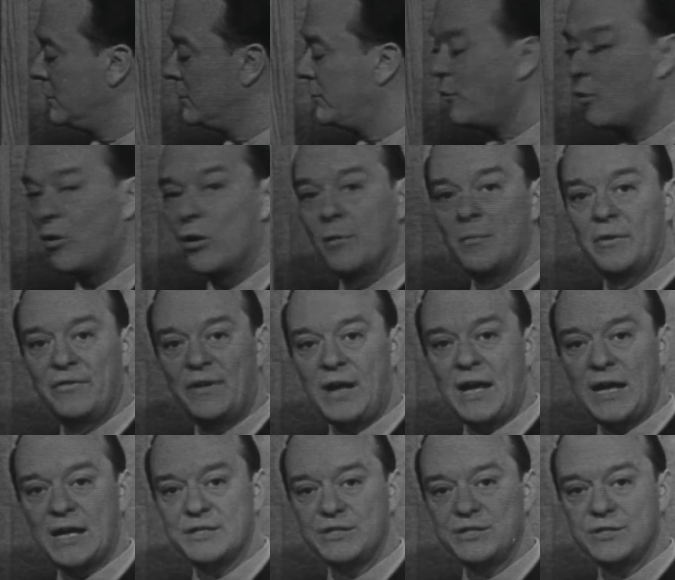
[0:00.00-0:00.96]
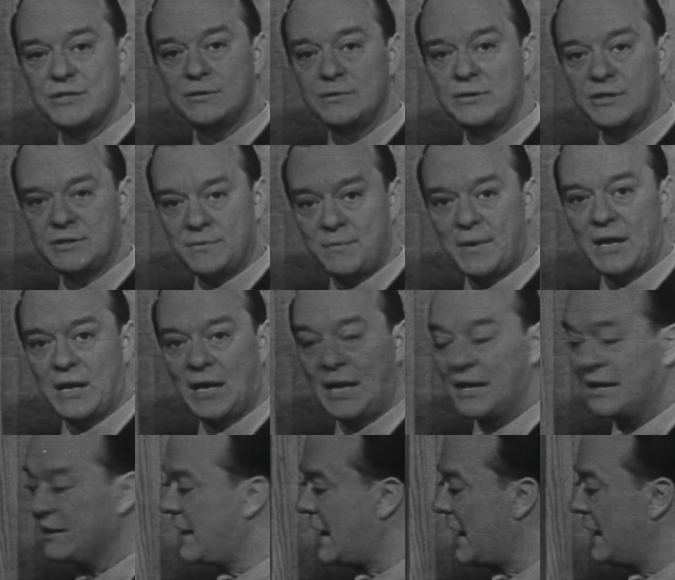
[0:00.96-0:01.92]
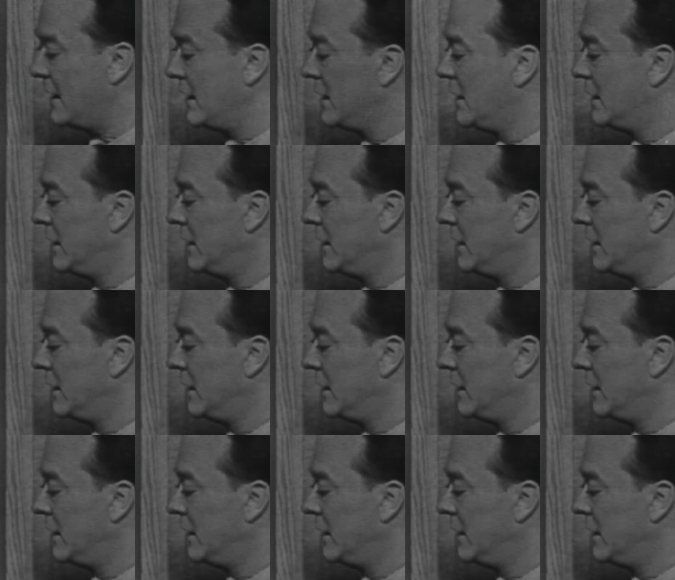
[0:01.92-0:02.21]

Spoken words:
form of S, just about like that.